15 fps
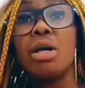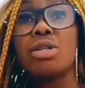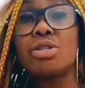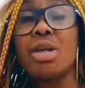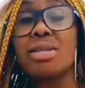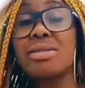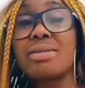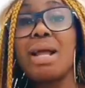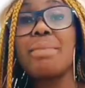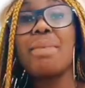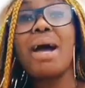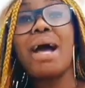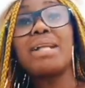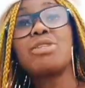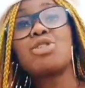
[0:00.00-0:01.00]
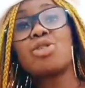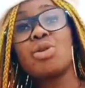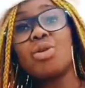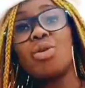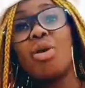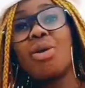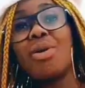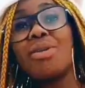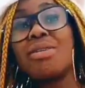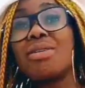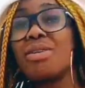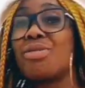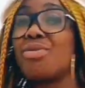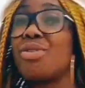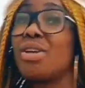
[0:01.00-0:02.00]
subscribe and turn on, on the
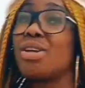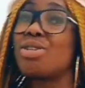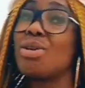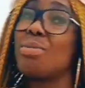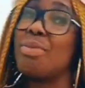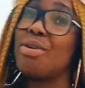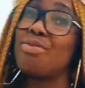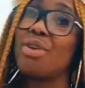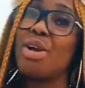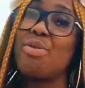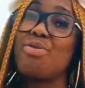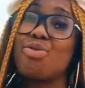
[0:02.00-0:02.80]
notification bell for you,